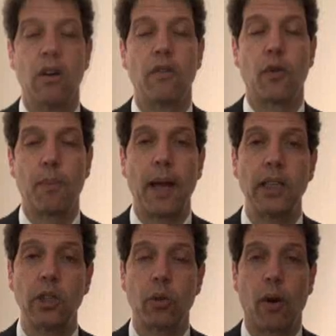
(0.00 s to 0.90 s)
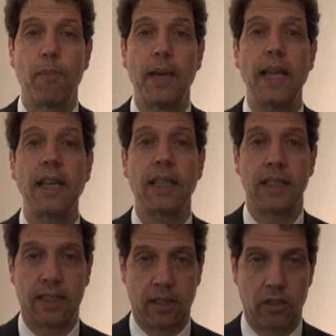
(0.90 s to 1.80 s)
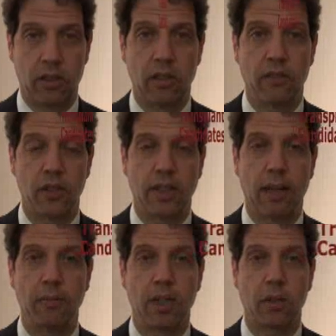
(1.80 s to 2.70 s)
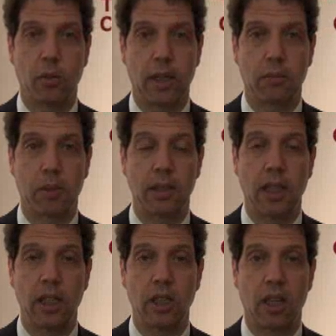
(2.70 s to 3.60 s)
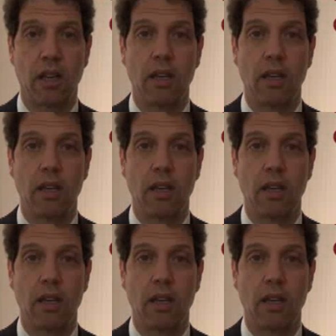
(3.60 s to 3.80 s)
For patients who are being considered for stem cell transplantation,